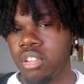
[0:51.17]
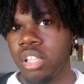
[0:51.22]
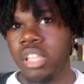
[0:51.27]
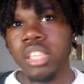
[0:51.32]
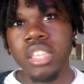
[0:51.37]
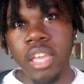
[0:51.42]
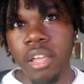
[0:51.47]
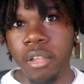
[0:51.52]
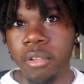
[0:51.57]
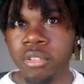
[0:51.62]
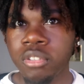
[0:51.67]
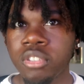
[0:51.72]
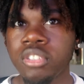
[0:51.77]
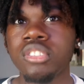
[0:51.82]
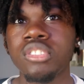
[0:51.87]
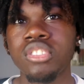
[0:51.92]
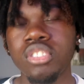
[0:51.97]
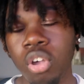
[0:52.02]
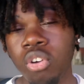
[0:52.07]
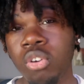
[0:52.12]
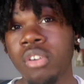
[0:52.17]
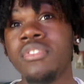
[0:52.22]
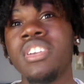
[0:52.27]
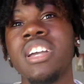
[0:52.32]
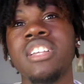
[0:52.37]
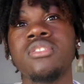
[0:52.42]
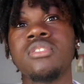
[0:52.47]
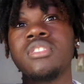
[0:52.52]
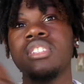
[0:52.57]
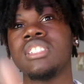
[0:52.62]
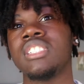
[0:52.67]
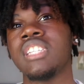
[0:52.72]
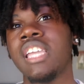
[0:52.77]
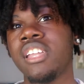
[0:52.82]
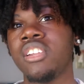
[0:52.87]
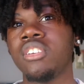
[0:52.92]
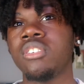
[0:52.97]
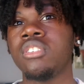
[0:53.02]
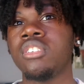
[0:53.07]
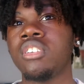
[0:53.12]
And yeah, so if you guys new to the
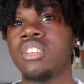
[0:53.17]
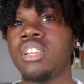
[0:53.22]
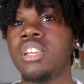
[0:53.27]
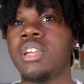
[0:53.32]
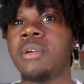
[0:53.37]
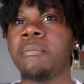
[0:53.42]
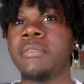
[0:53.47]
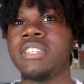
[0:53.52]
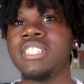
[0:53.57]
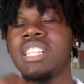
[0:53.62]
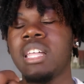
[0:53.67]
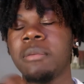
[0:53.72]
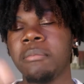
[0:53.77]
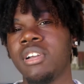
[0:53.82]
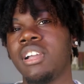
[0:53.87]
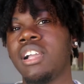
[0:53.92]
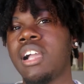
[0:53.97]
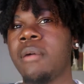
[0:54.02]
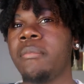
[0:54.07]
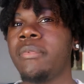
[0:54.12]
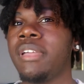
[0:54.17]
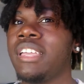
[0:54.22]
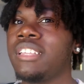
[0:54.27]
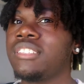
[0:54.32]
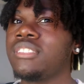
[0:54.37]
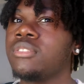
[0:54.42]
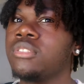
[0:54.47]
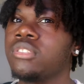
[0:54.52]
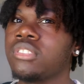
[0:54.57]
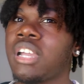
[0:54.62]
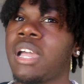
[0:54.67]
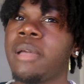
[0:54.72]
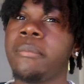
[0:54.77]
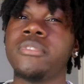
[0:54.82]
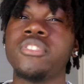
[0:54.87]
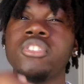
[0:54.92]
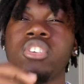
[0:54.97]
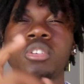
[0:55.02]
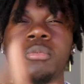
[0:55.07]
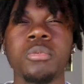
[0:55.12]
channel, make sure to like, button, comment, and subscribe,
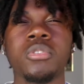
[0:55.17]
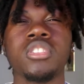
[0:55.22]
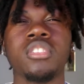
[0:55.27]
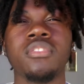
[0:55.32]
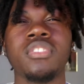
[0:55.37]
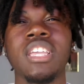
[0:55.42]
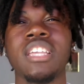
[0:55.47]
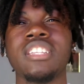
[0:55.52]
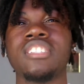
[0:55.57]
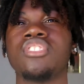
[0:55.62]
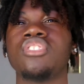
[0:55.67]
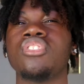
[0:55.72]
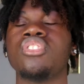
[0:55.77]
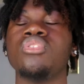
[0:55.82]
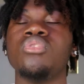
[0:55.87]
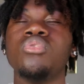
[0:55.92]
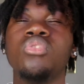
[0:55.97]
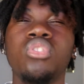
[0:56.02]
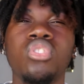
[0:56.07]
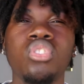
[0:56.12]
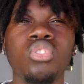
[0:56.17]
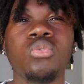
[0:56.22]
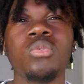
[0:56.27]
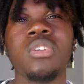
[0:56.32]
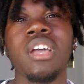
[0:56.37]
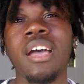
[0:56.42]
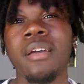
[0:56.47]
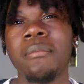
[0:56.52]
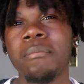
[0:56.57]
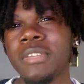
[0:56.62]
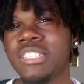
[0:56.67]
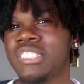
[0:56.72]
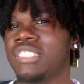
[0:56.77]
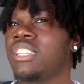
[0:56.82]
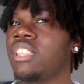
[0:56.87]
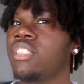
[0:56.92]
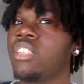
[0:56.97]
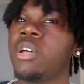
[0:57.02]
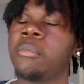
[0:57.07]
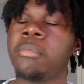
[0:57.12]
and turn on post notifications so you do not miss
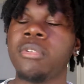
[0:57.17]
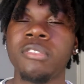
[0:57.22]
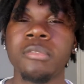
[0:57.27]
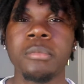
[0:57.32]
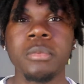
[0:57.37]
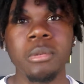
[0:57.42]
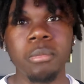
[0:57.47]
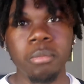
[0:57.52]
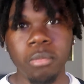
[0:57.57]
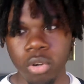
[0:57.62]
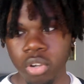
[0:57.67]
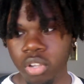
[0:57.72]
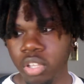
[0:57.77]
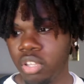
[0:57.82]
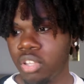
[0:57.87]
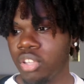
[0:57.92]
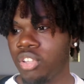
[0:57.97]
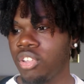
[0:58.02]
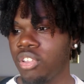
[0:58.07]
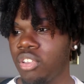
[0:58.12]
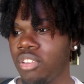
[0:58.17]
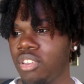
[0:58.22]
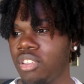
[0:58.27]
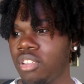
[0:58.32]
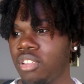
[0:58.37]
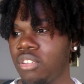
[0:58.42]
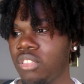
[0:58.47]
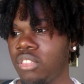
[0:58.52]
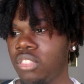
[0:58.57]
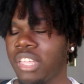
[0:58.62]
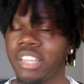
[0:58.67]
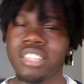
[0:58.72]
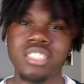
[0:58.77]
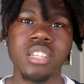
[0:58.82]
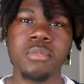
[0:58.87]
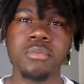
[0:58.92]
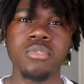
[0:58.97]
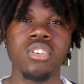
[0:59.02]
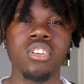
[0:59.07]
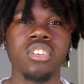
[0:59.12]
another upload from your boy. Like I
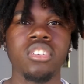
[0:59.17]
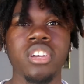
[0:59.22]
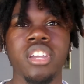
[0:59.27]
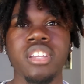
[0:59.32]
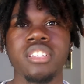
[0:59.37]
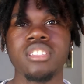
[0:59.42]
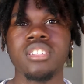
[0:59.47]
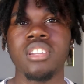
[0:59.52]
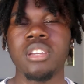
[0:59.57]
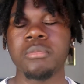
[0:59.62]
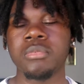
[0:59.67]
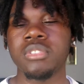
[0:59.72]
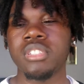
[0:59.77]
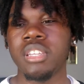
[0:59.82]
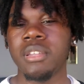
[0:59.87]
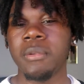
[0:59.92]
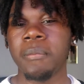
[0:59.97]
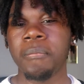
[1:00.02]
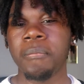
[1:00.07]
said, we're going crazy, you know what I'm